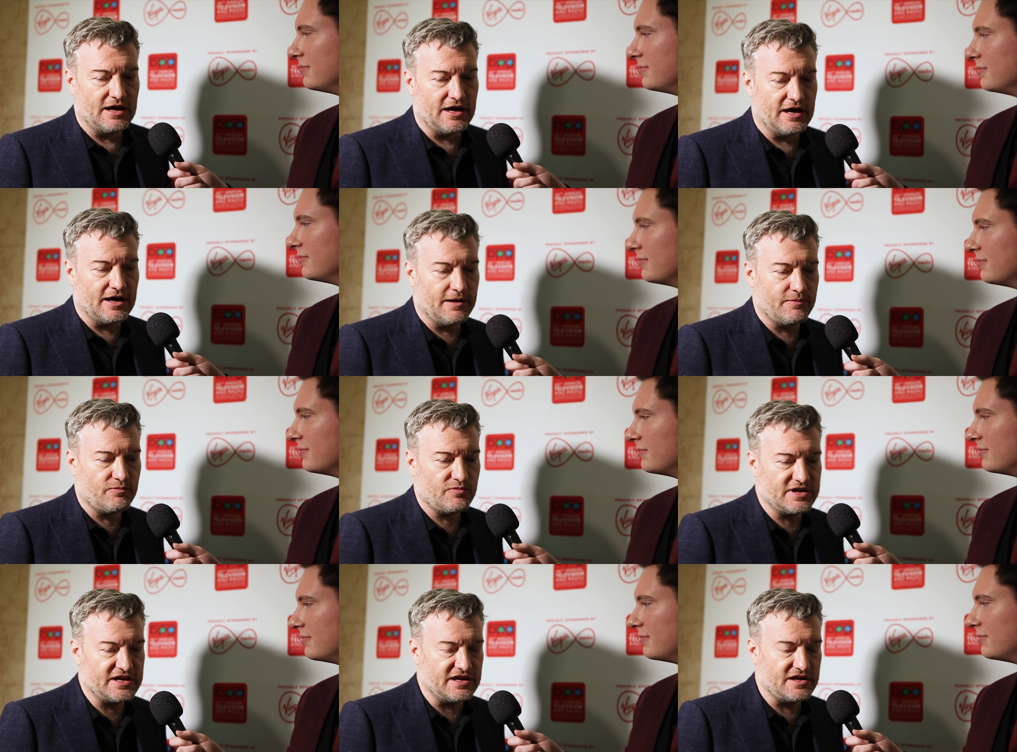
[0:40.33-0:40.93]

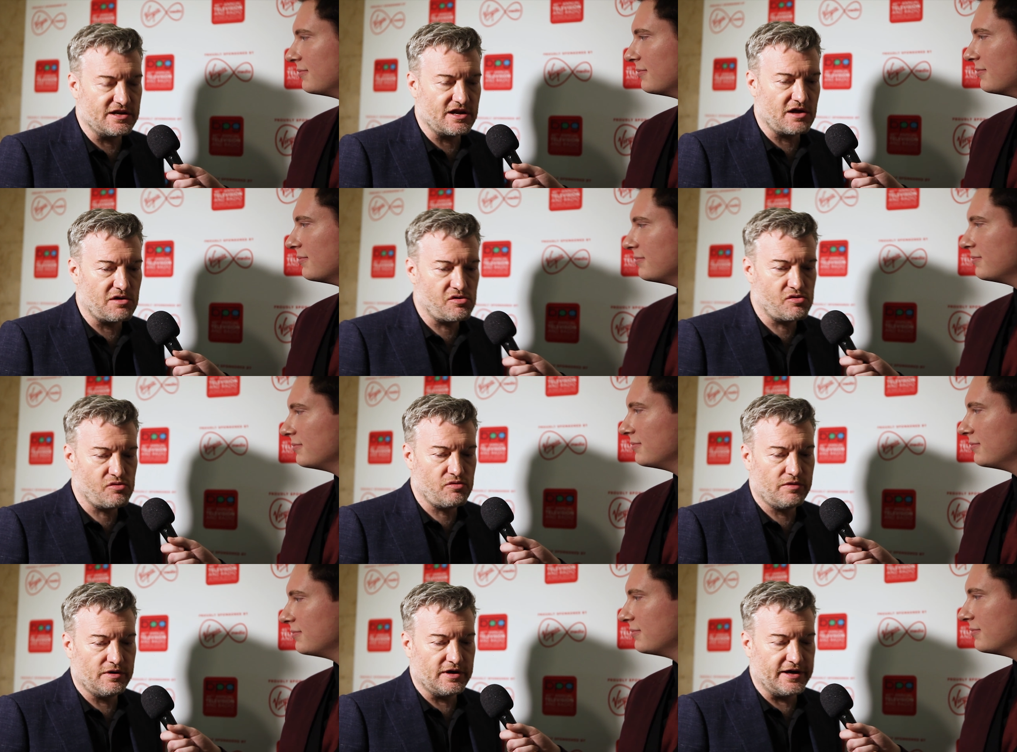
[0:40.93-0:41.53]
Speaker 1: Um, we didn't
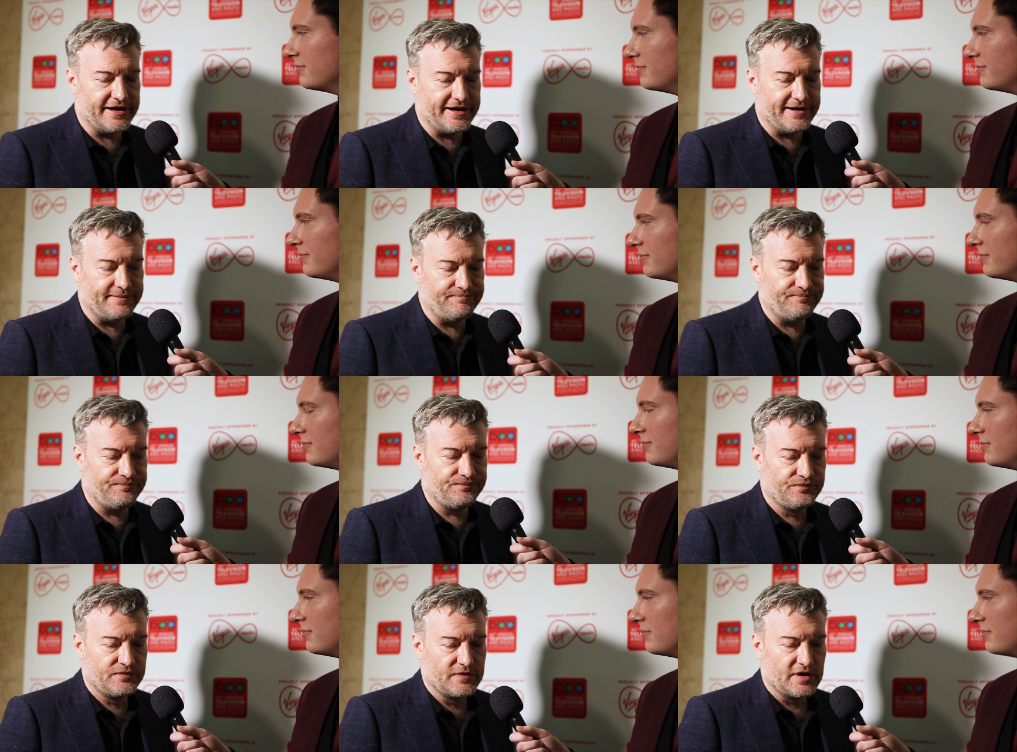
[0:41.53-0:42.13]
know
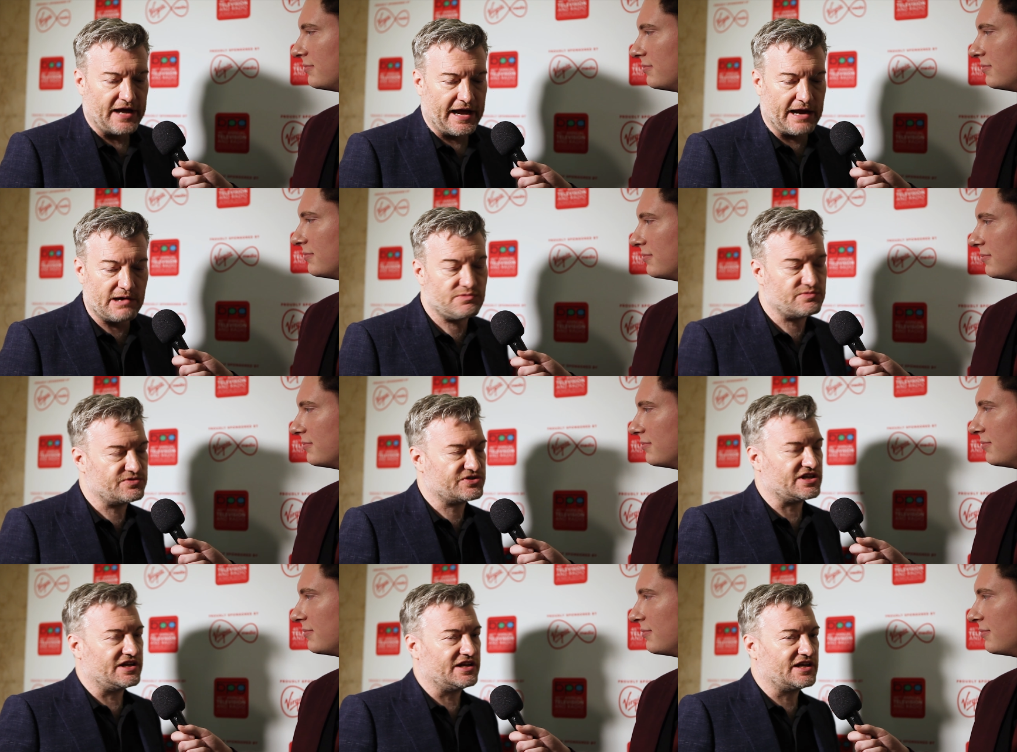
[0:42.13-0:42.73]
um,
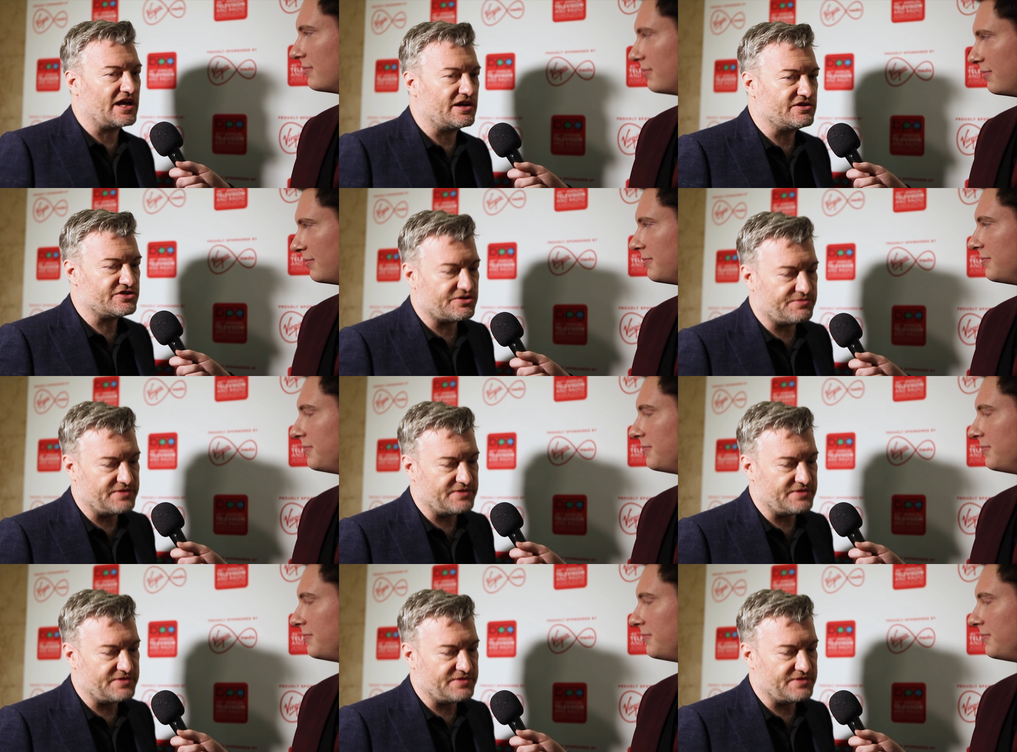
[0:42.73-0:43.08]
how it was going to go,